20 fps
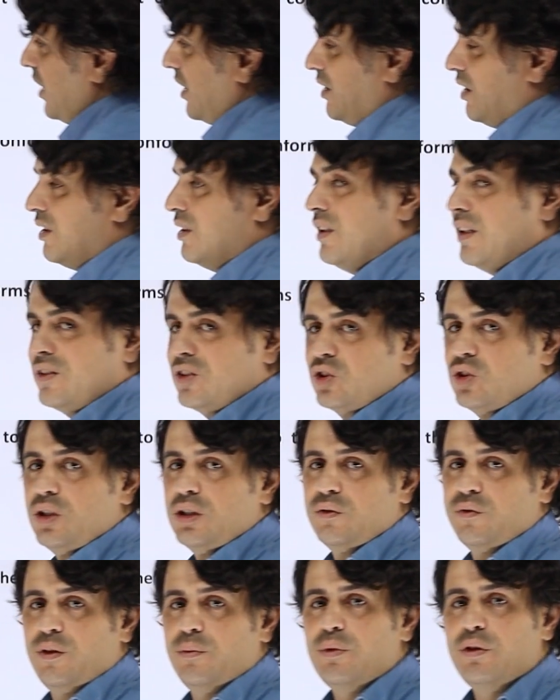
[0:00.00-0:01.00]
I did not
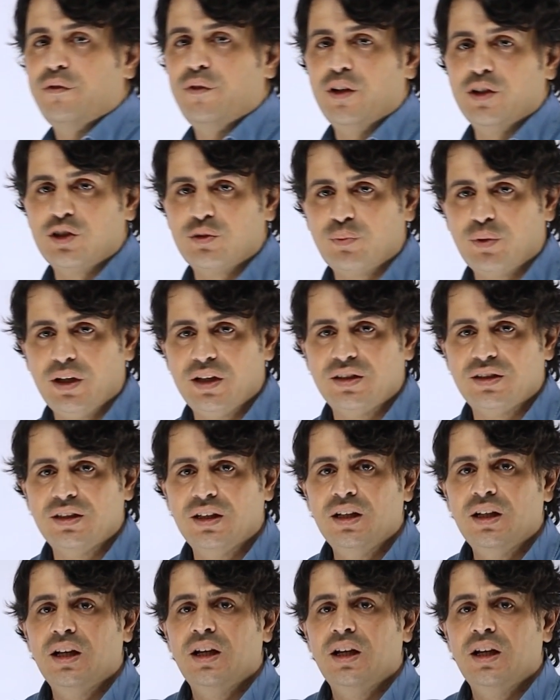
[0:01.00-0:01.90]
start from the first place.